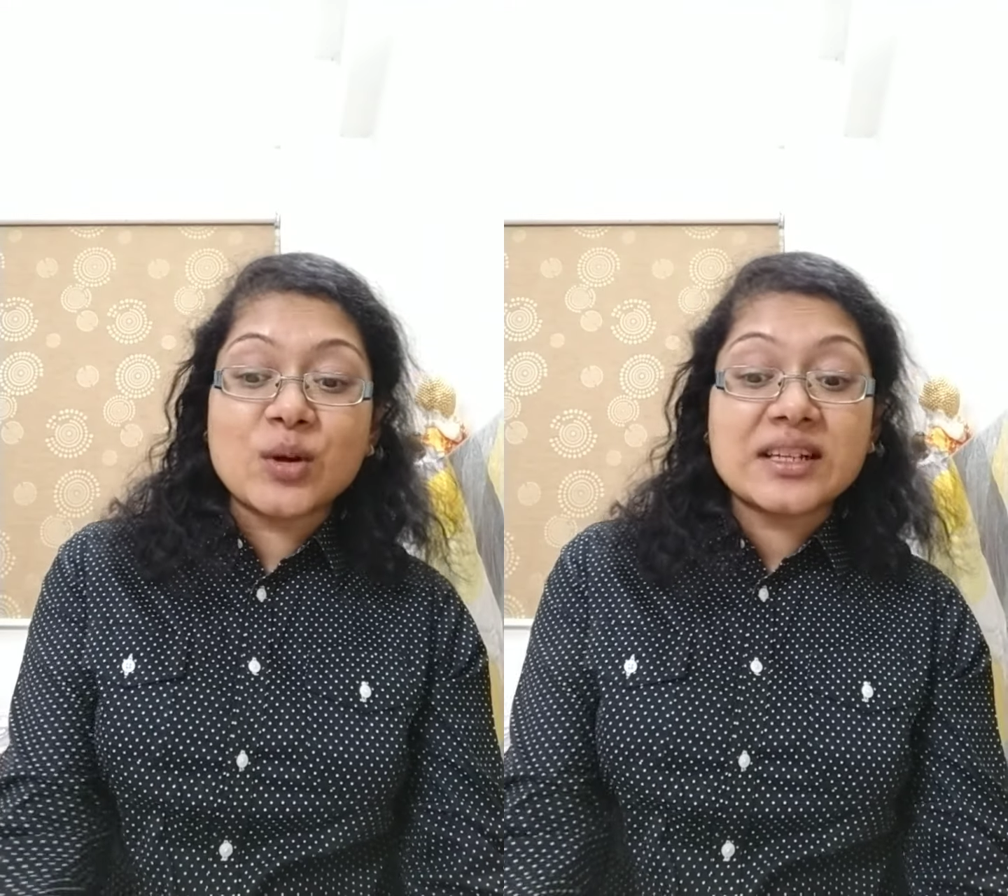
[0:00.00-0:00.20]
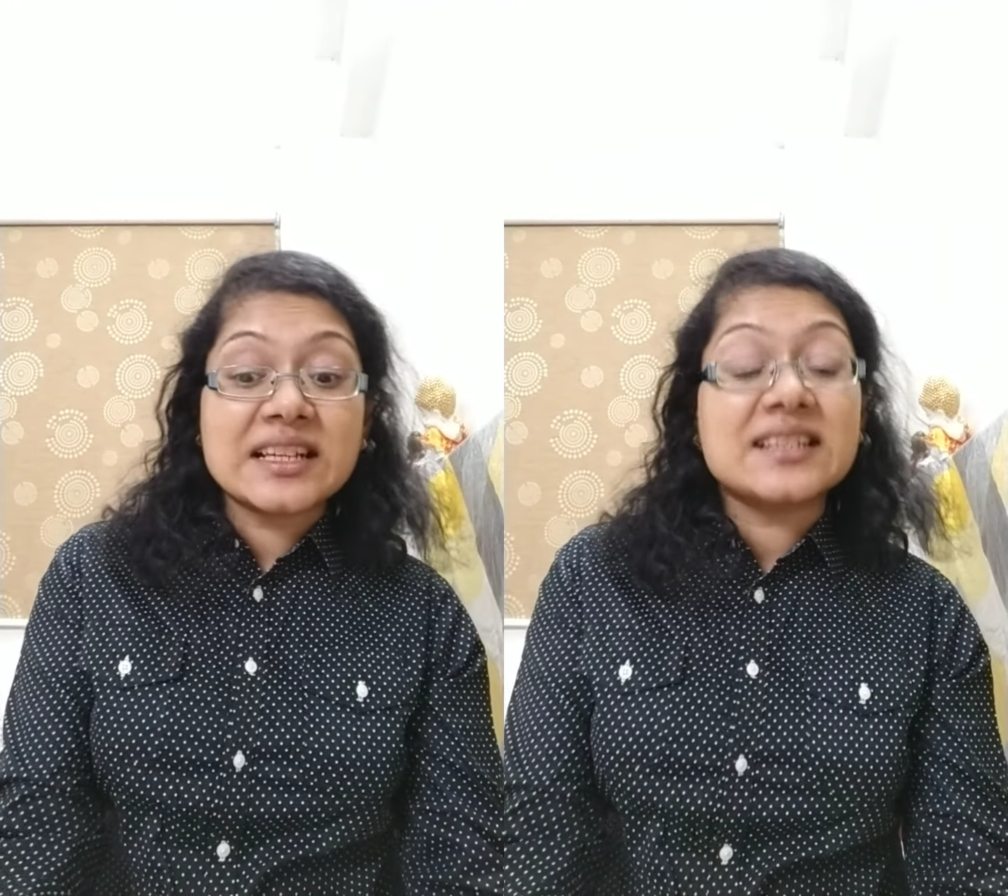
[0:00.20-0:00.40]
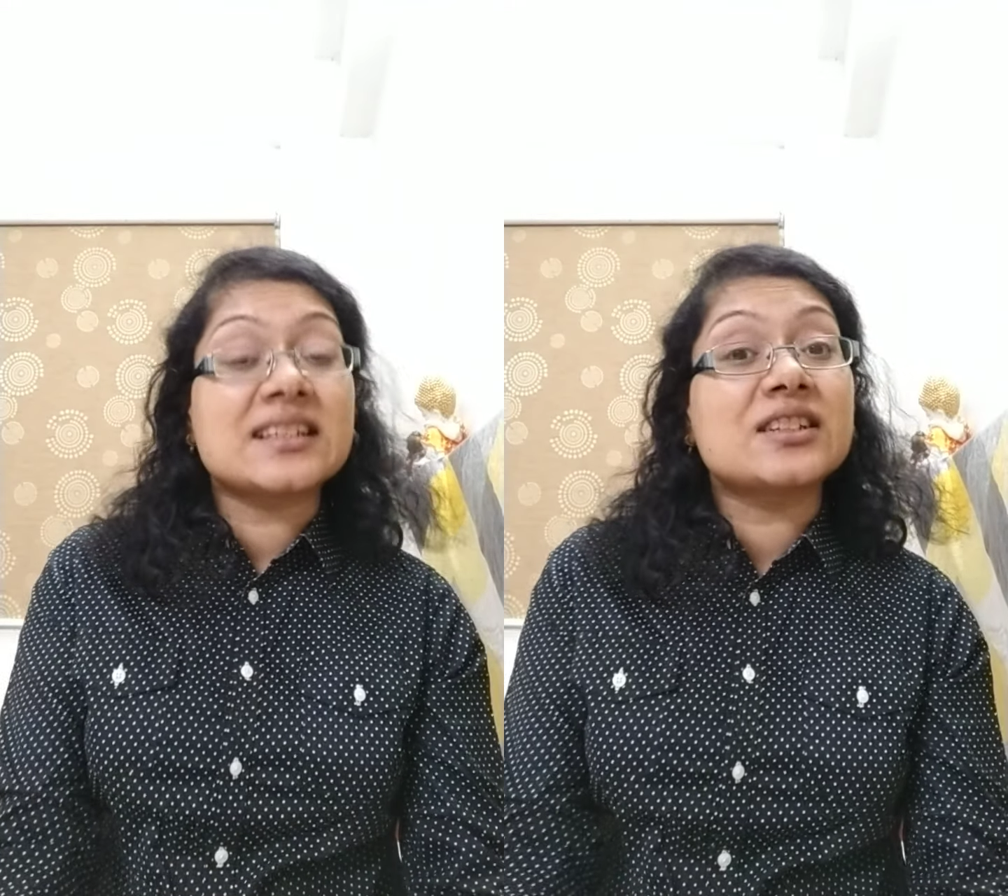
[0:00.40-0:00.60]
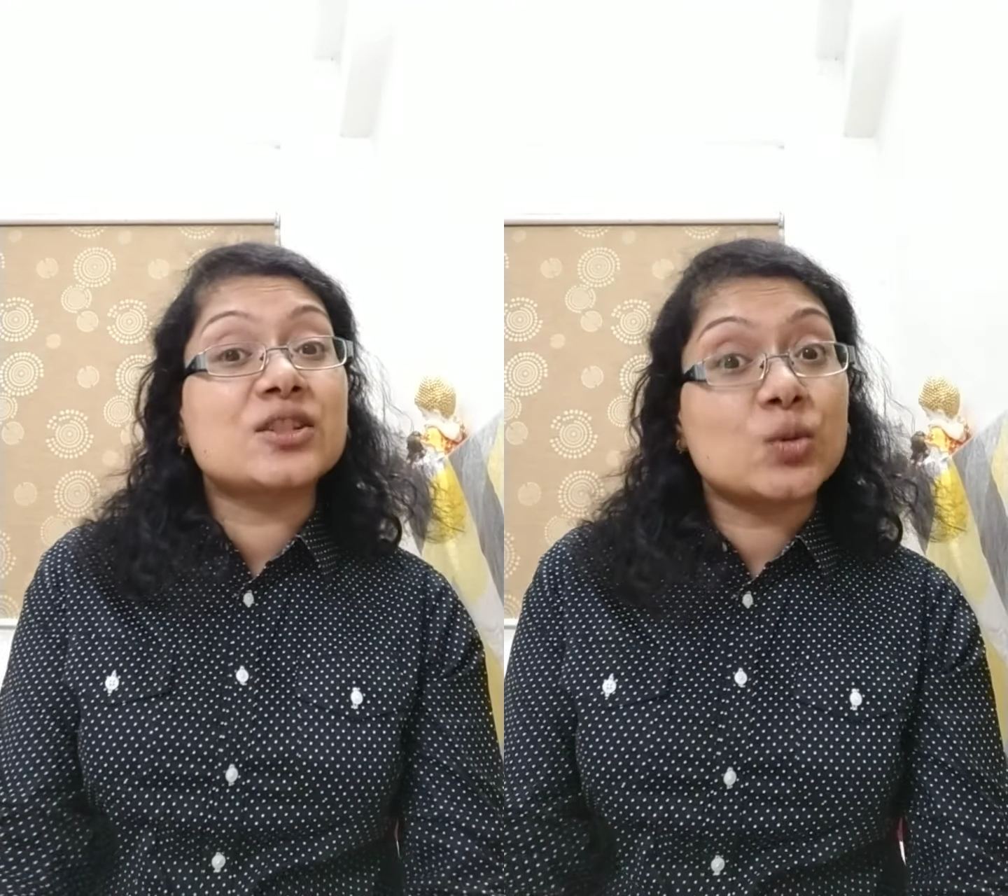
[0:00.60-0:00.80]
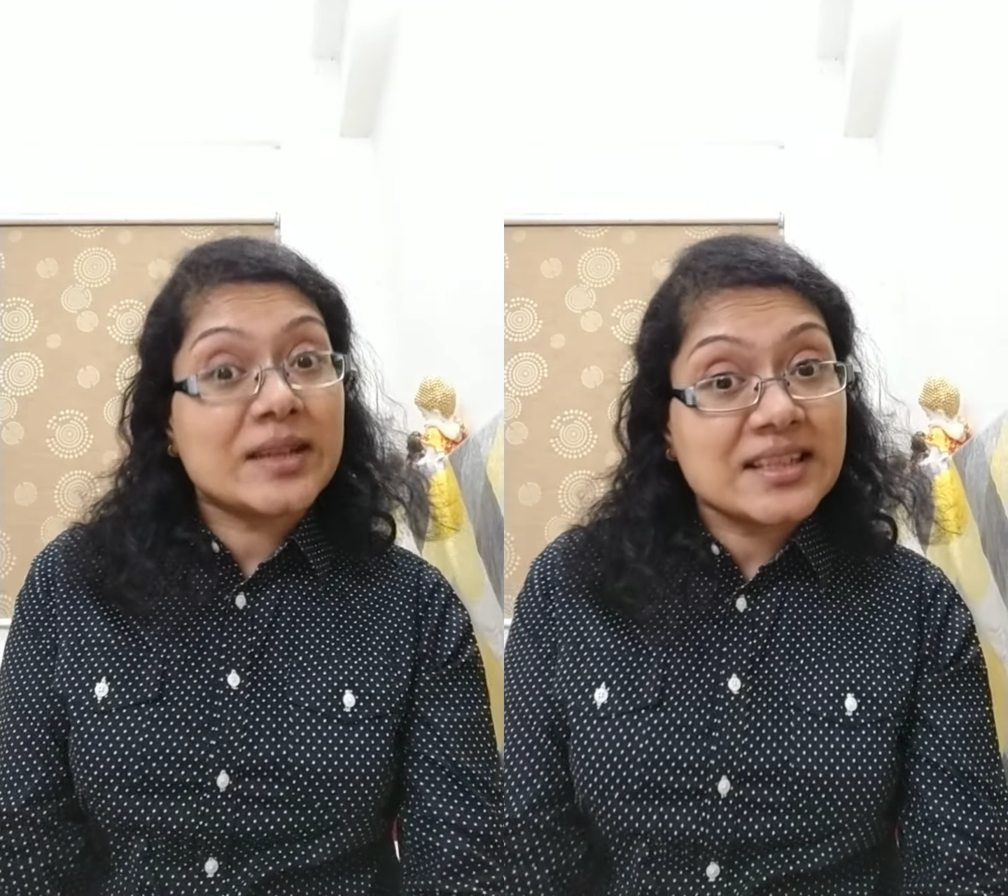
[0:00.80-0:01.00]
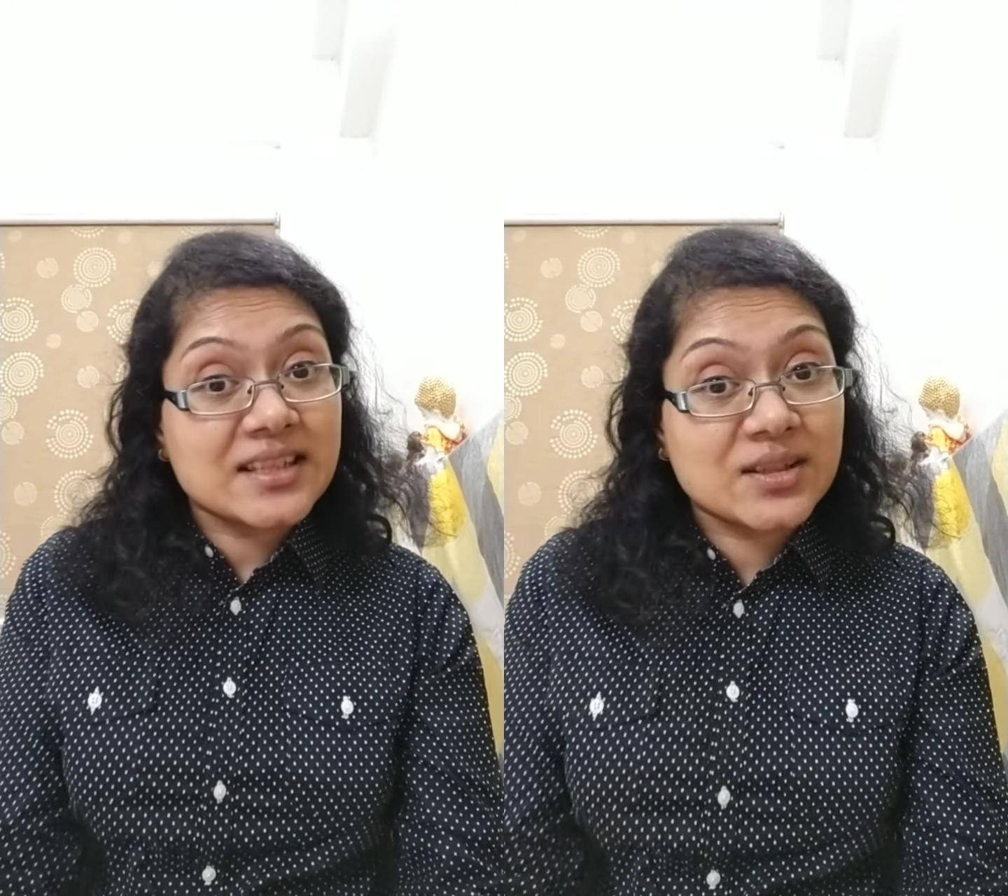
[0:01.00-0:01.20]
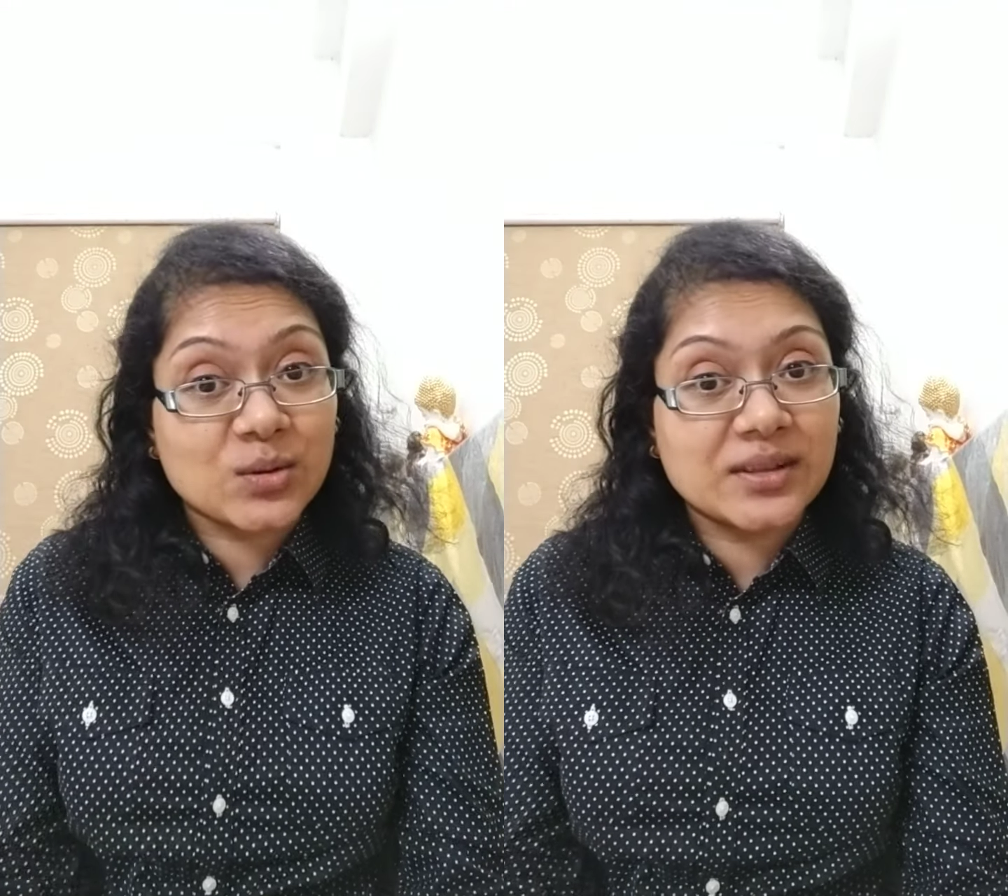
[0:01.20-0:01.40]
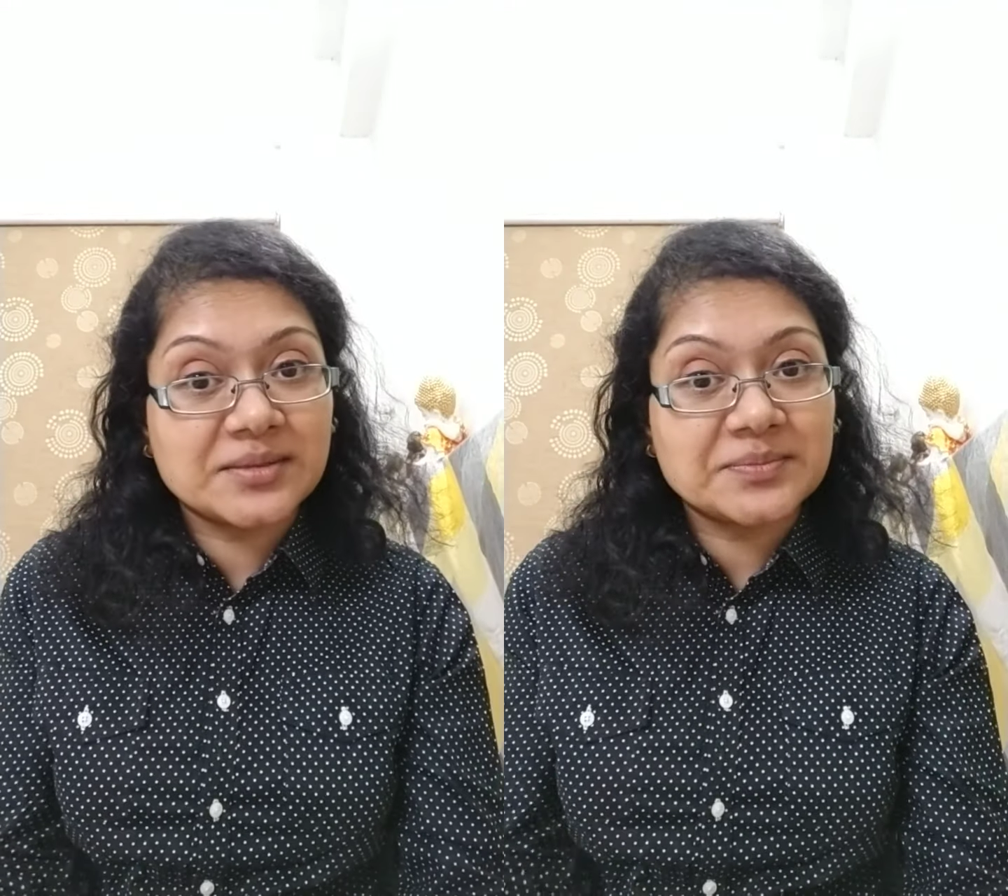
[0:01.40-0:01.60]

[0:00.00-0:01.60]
what is a twin soul.